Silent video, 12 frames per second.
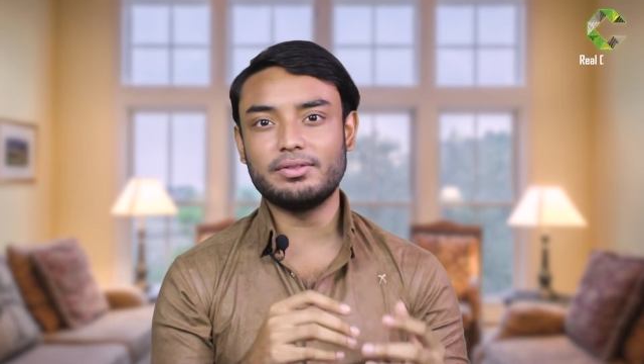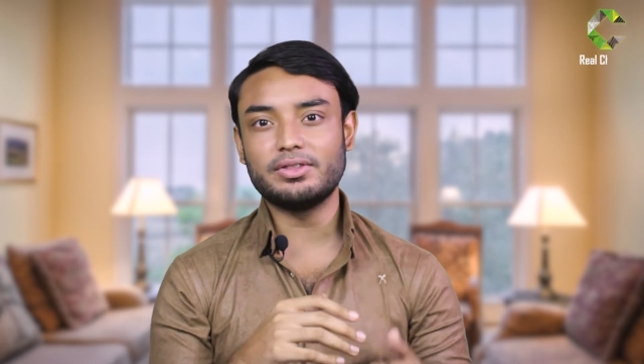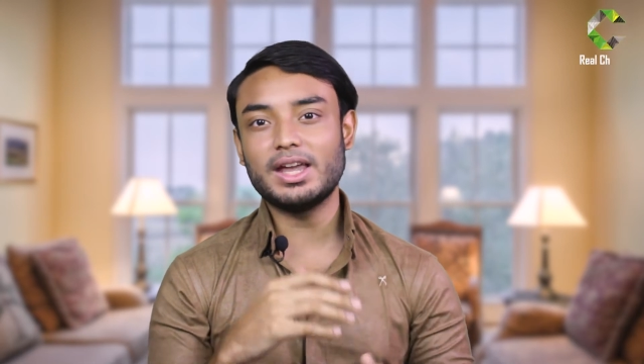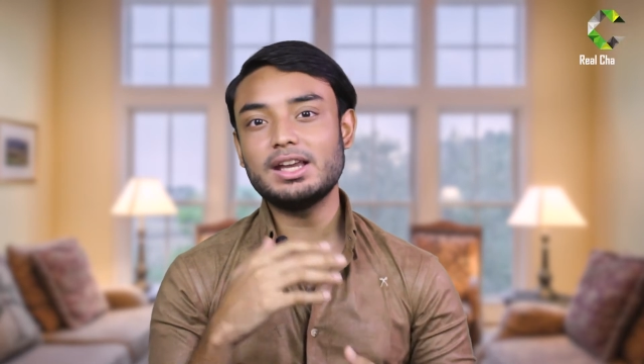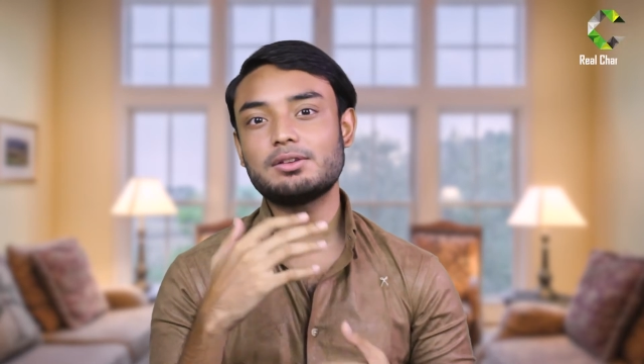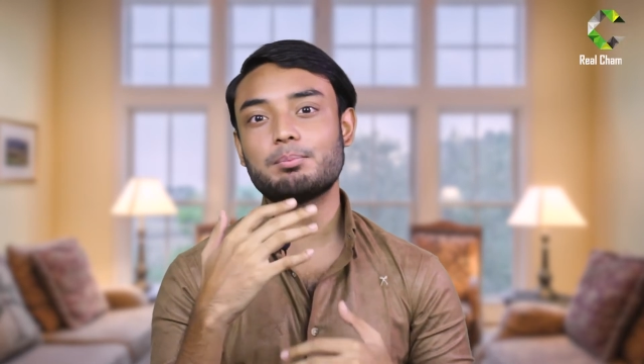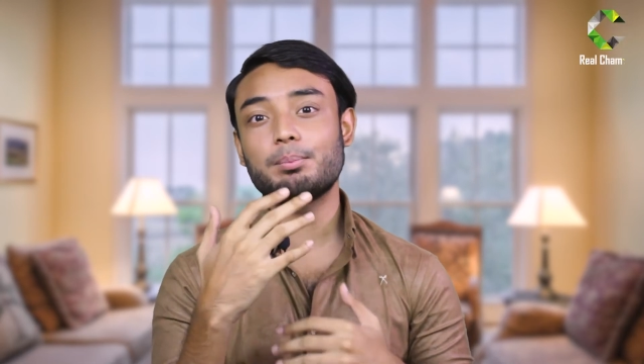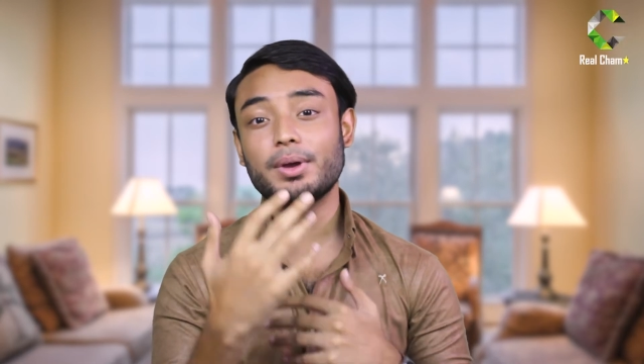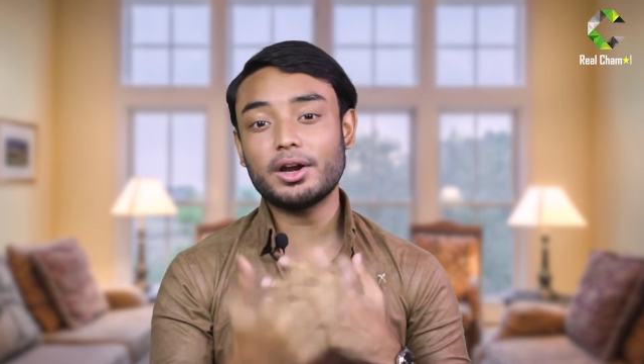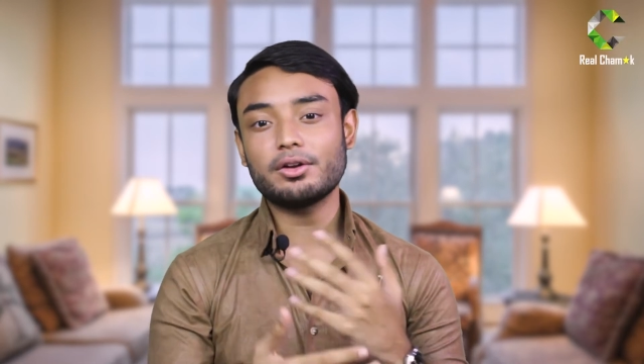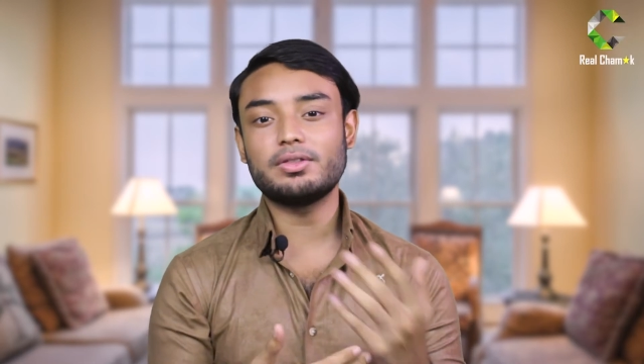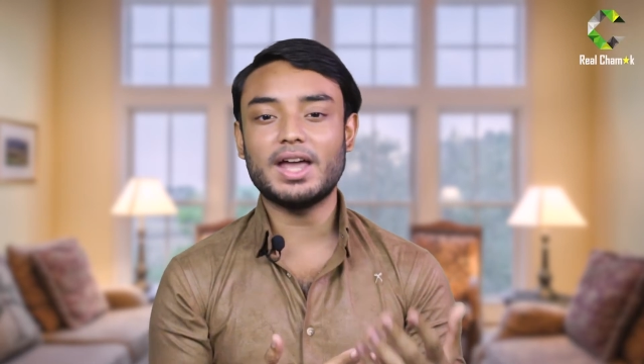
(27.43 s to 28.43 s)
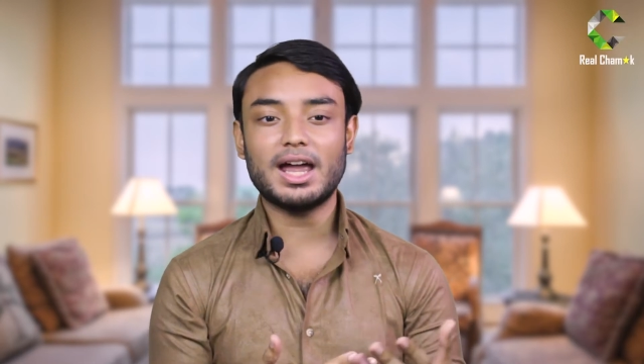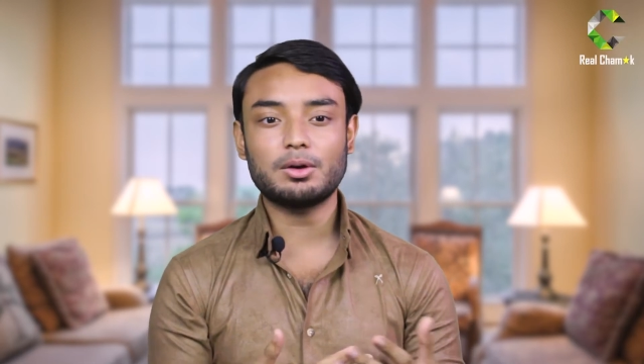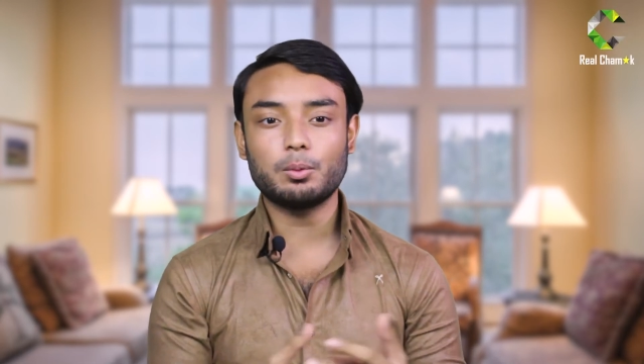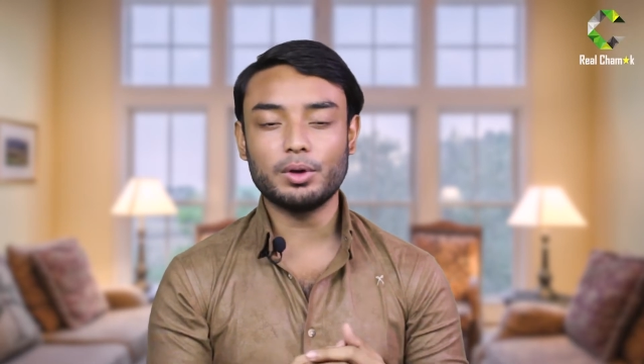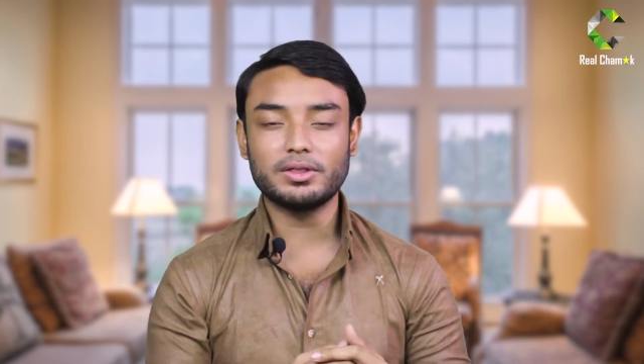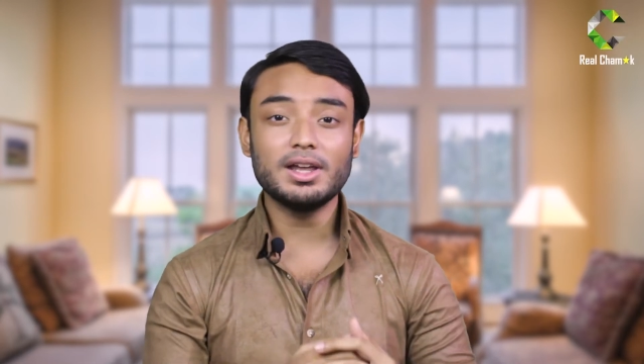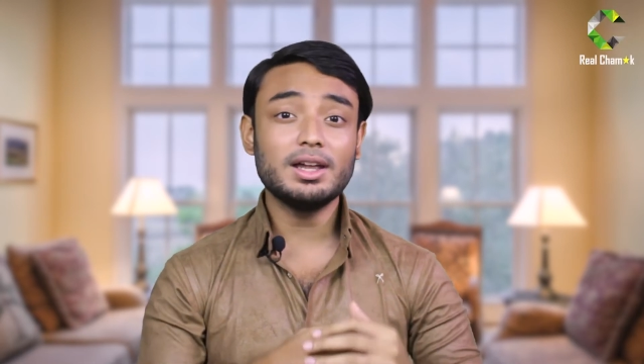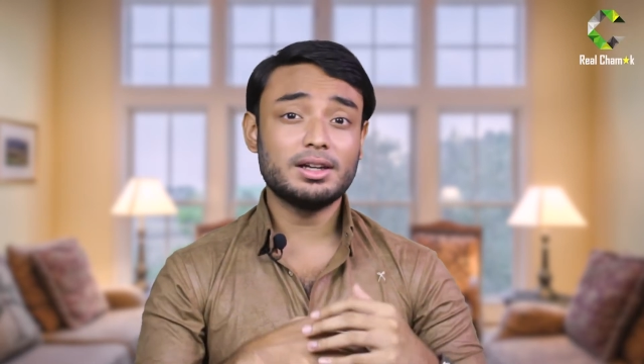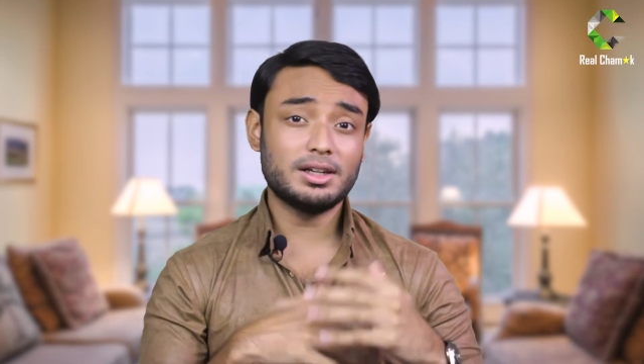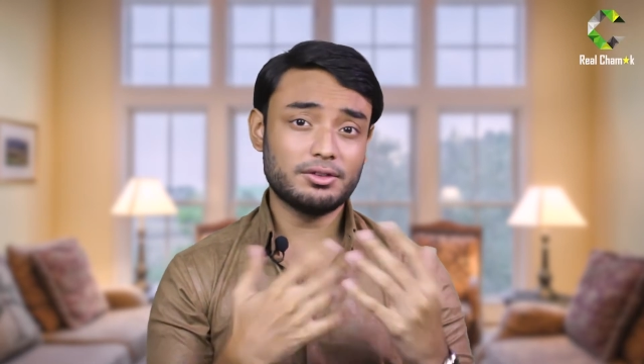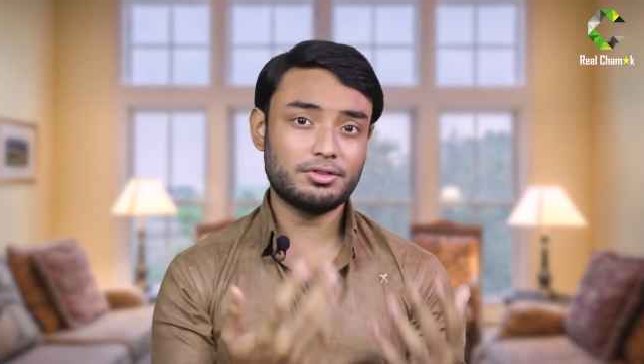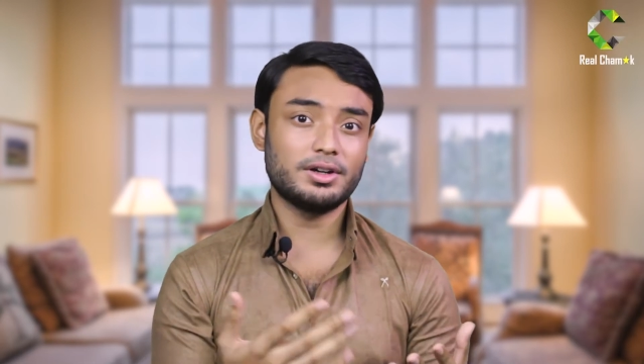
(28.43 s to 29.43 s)
and they pair that with
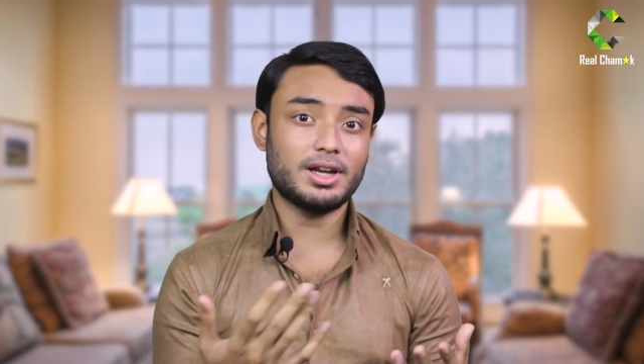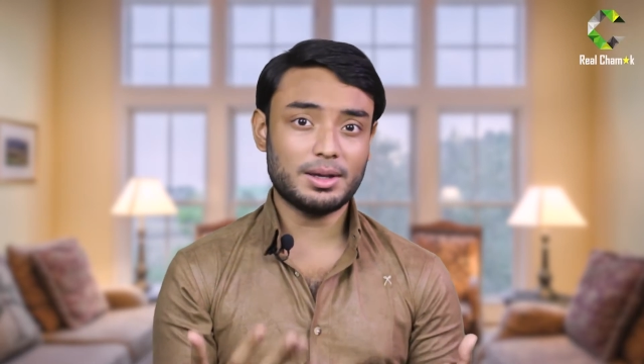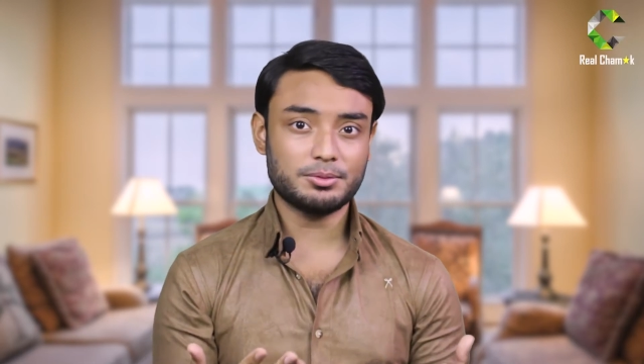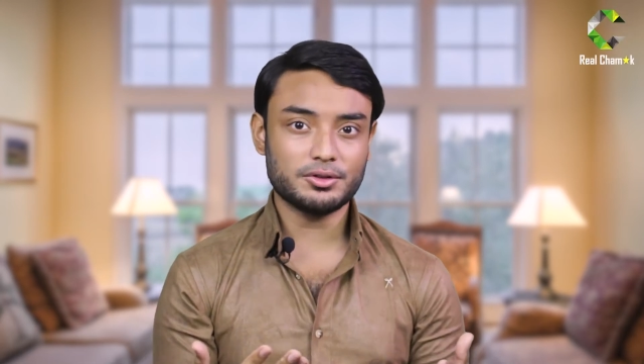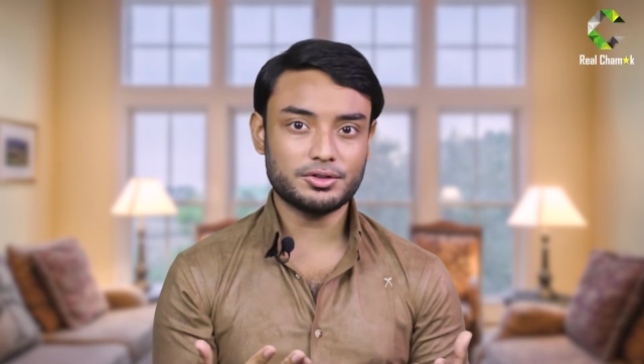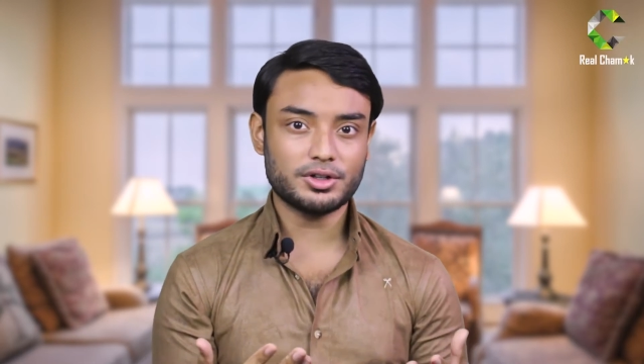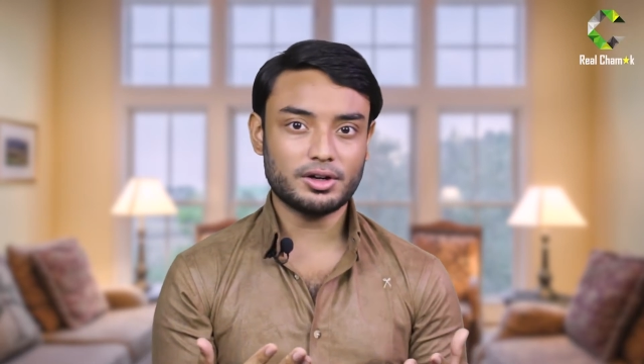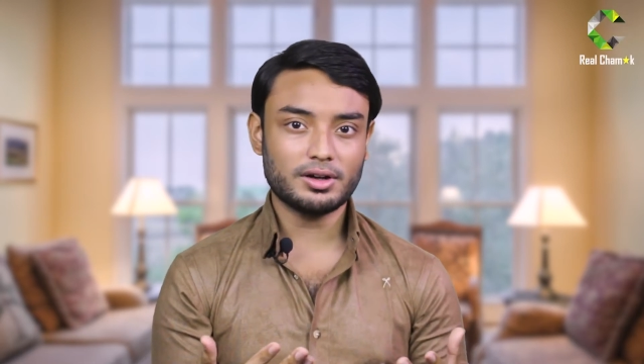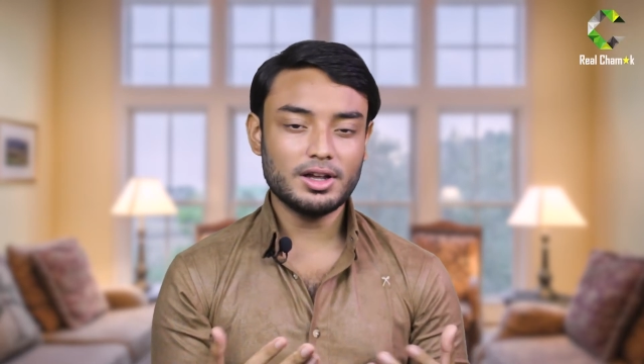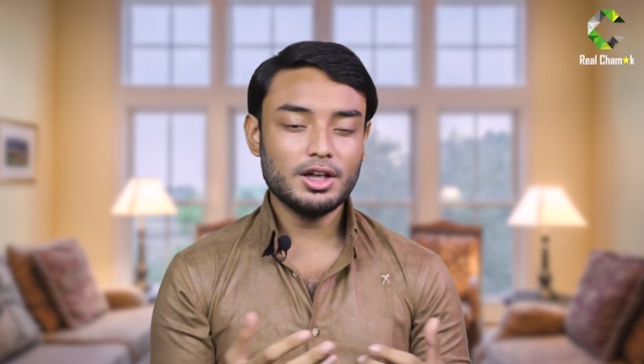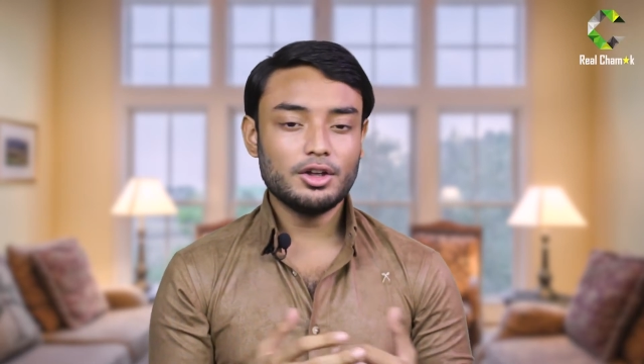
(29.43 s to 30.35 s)
different types of shirt.